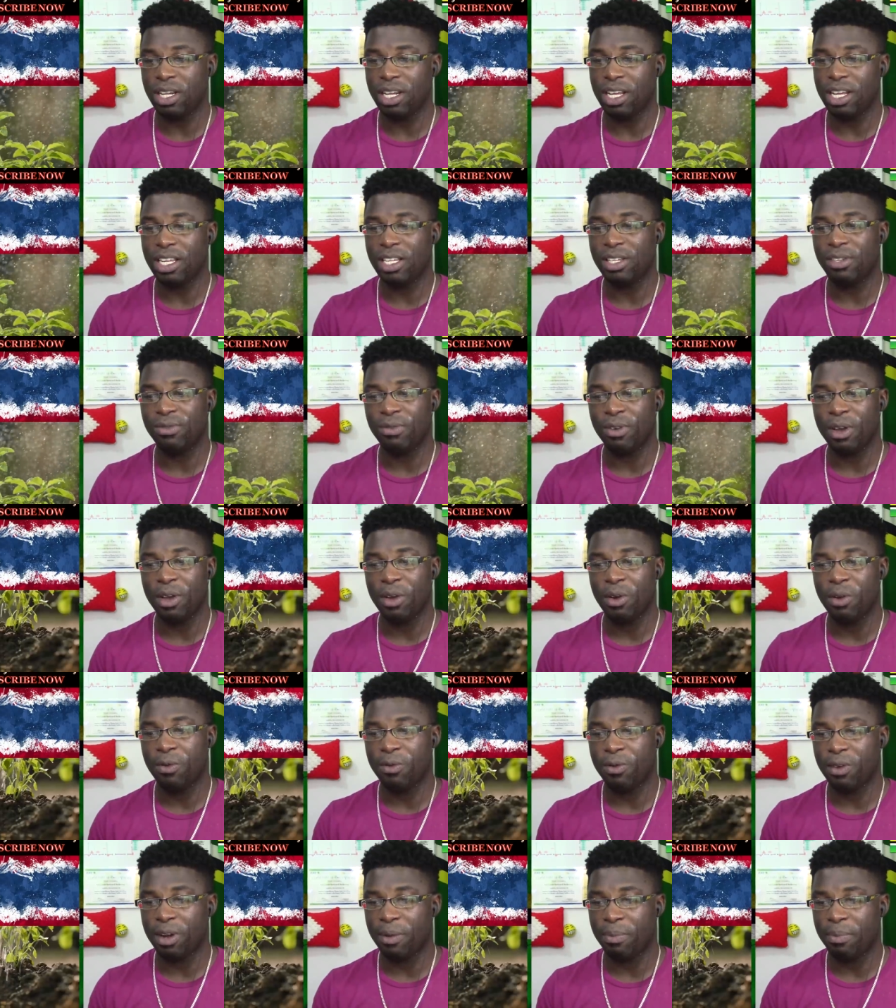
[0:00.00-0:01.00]
there is very
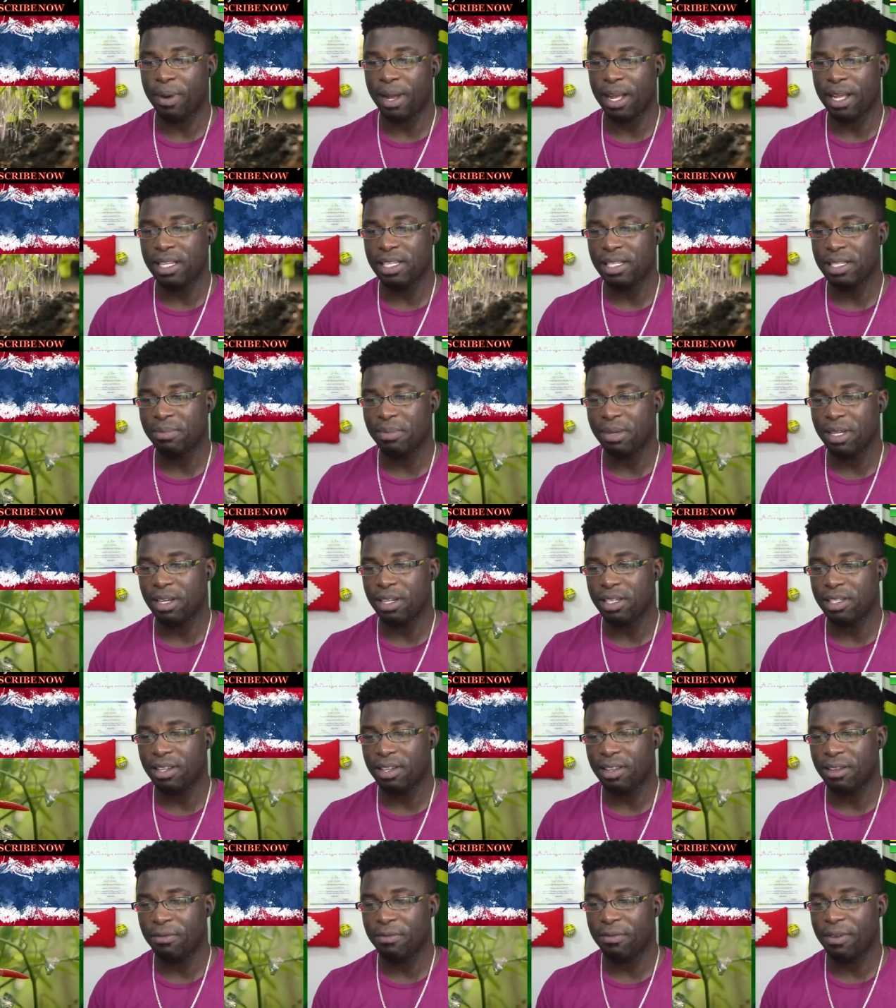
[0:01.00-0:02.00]
good for the plants because
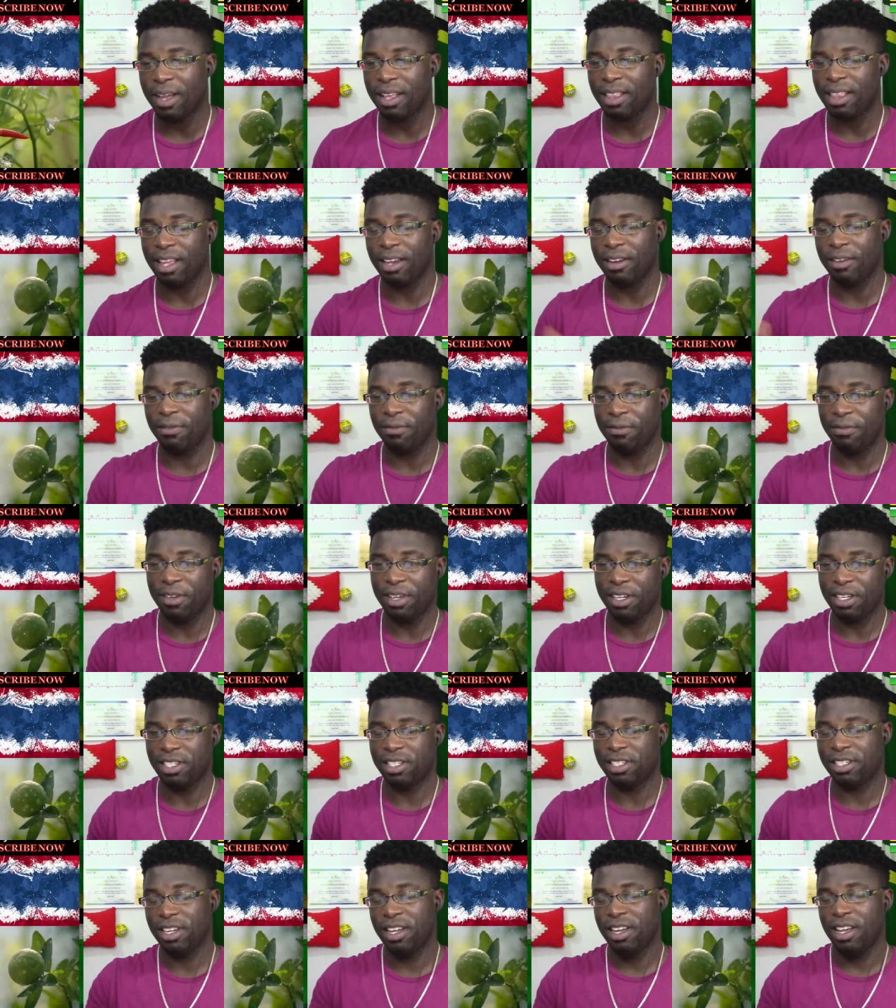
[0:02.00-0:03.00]
of the fact that the
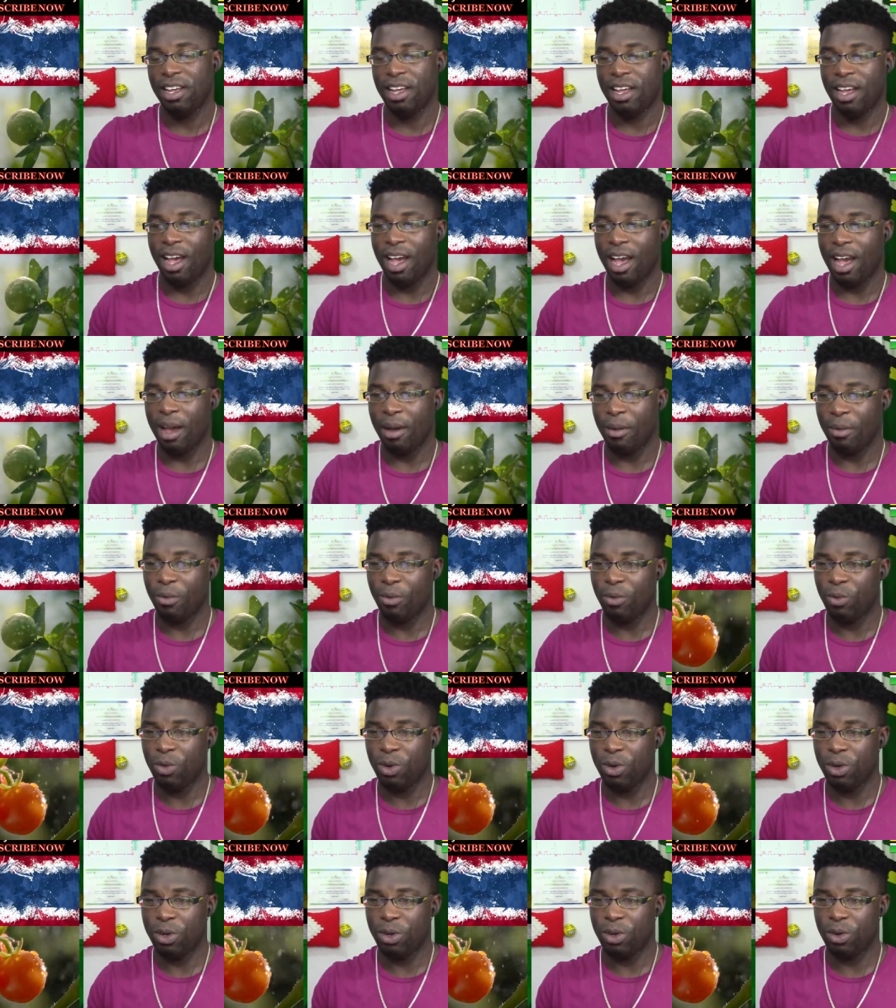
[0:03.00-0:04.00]
fish
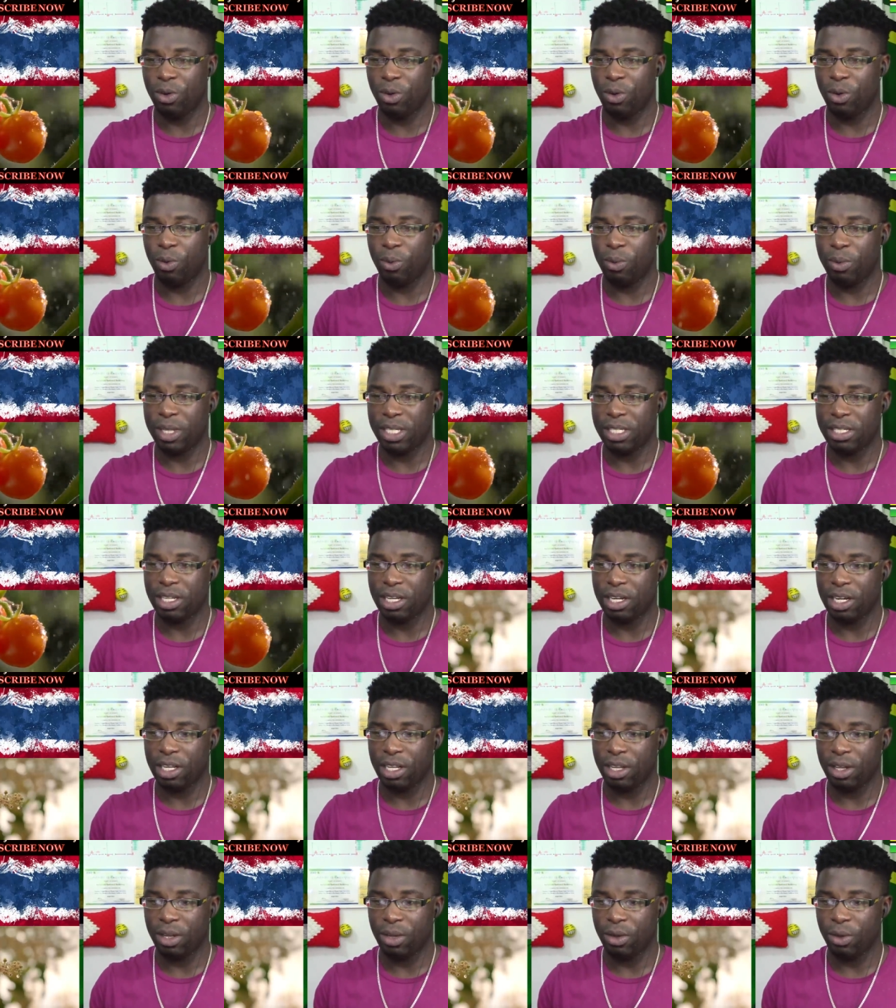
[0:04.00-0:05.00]
um, would
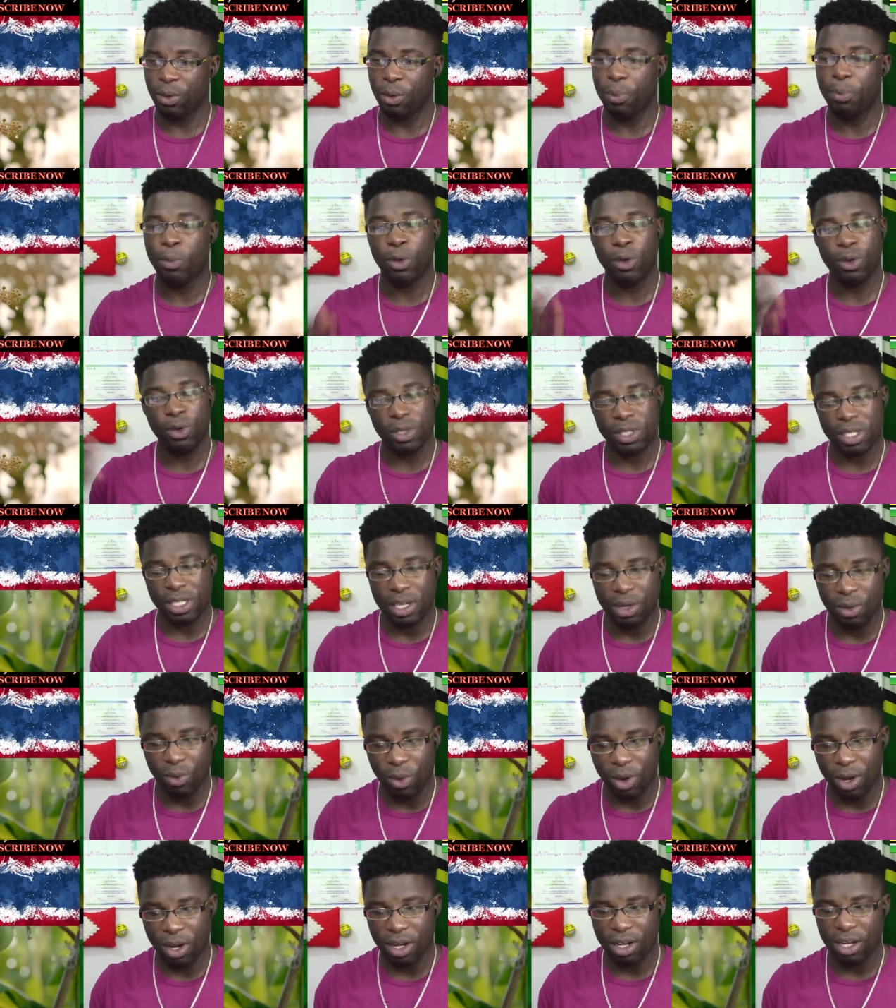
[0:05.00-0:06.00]
basically reproducing the
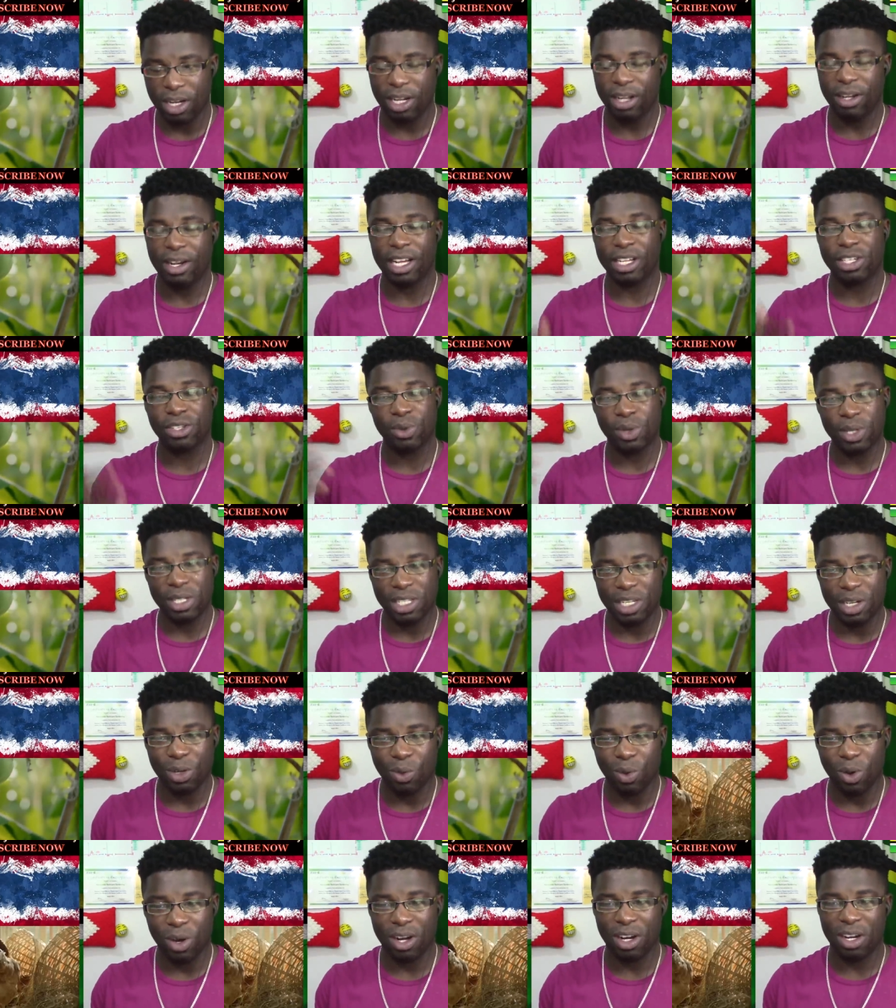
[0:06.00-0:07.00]
water, they'll excrete in
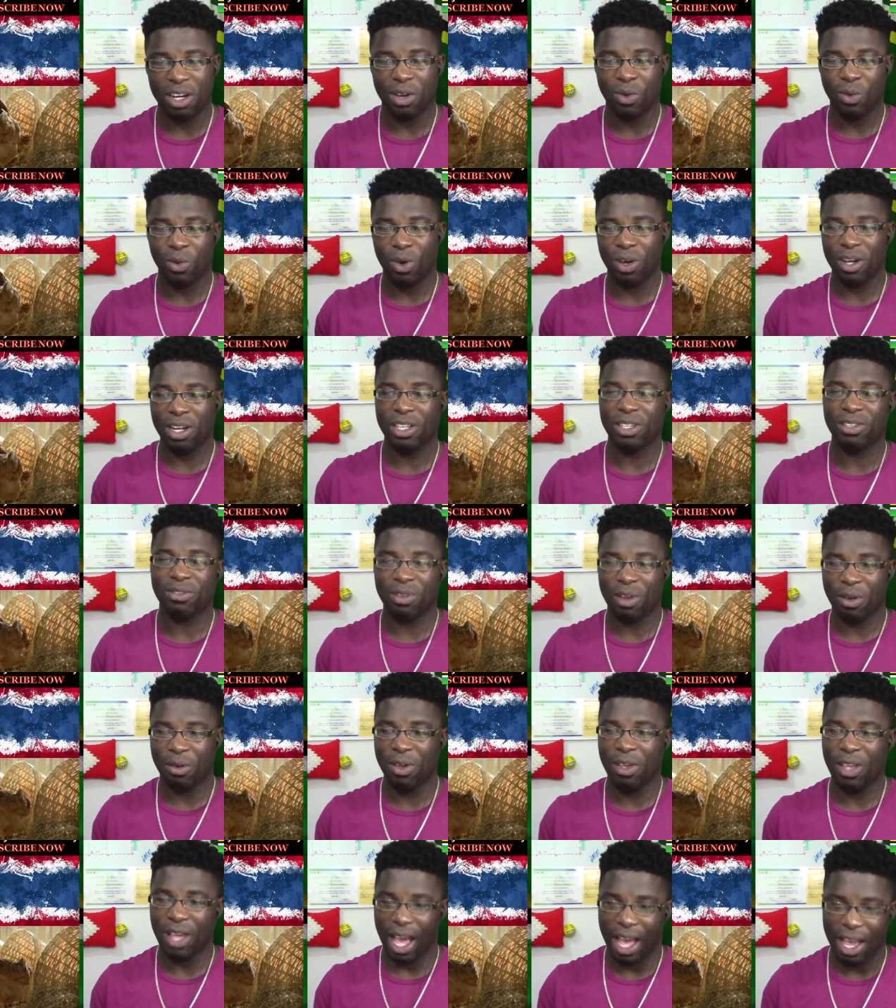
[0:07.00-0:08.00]
the water, the water is
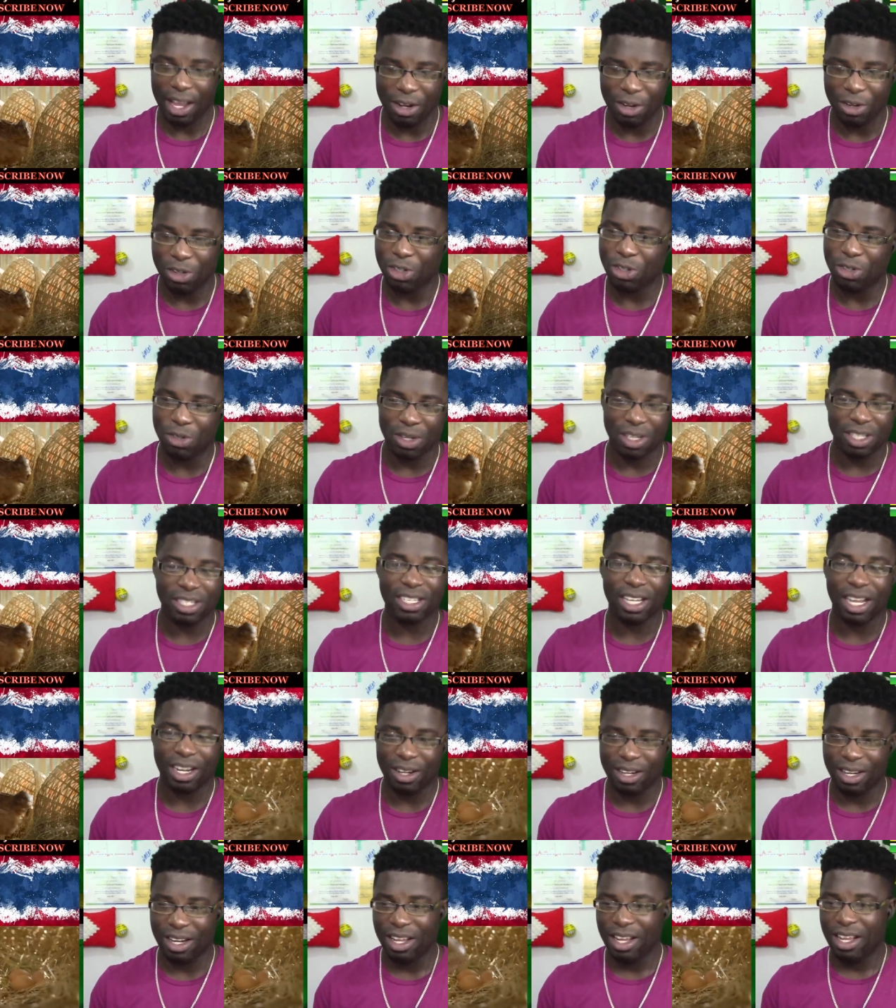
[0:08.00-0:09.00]
very high in nutrients.
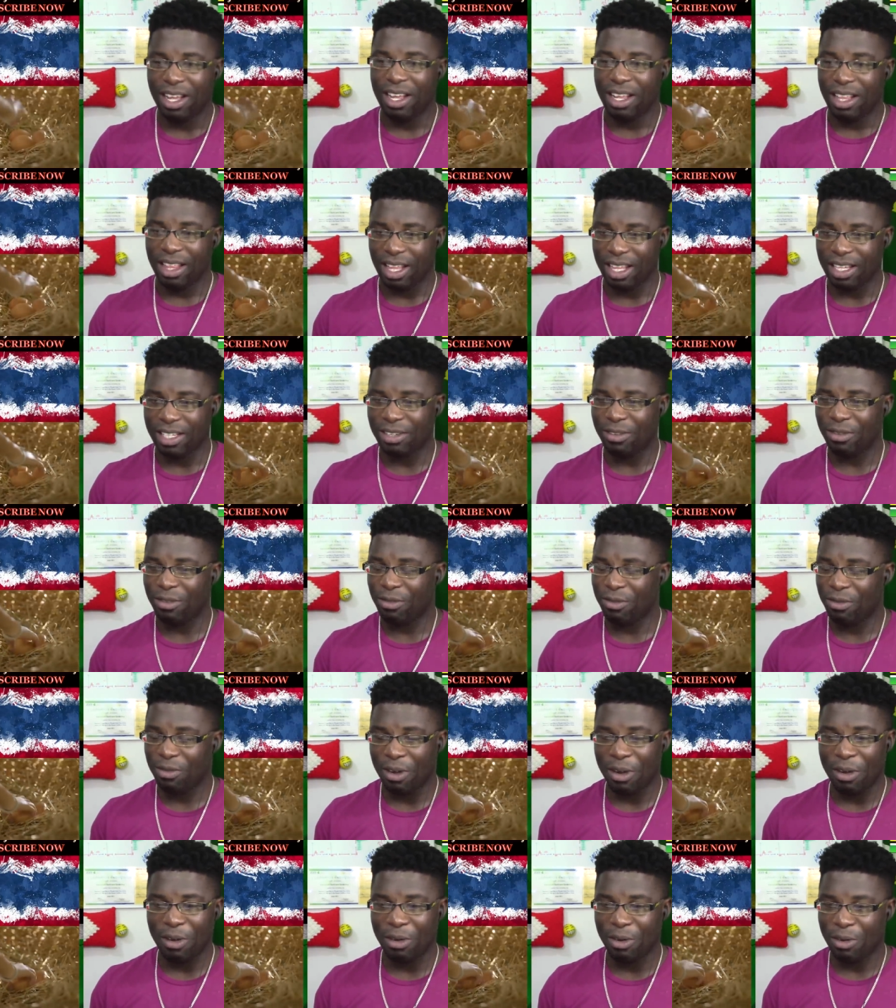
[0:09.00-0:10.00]
That, that's a
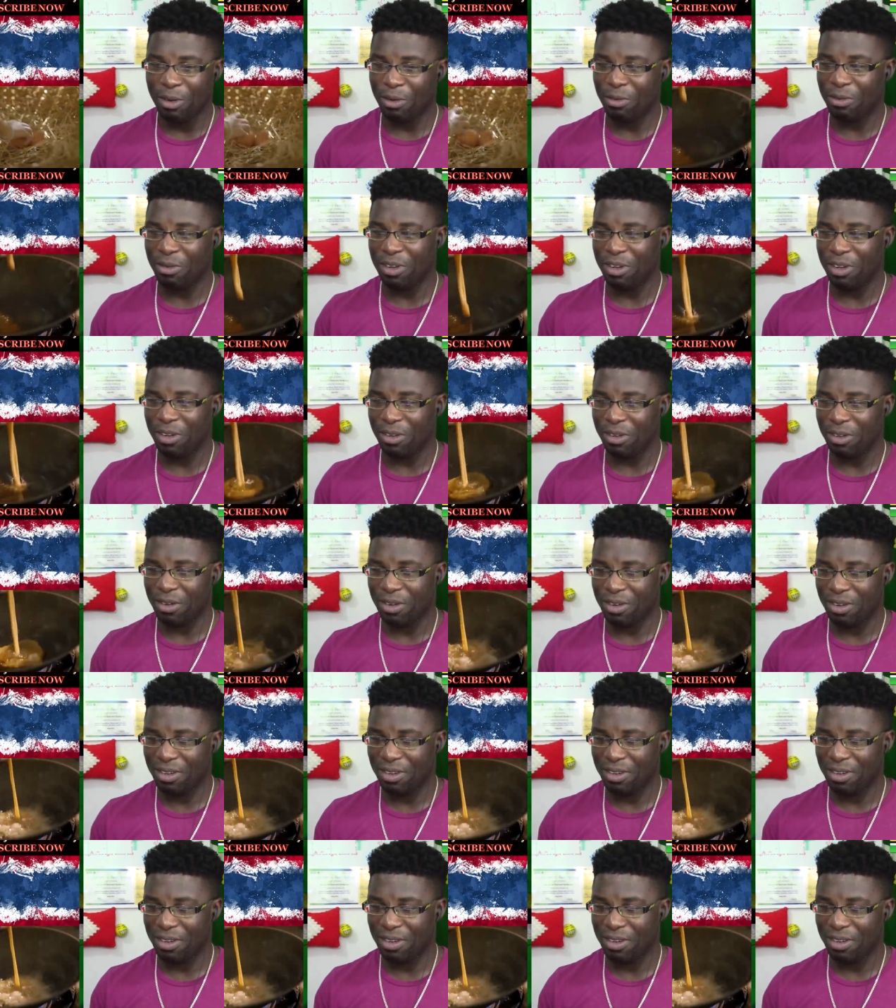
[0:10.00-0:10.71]
very good video.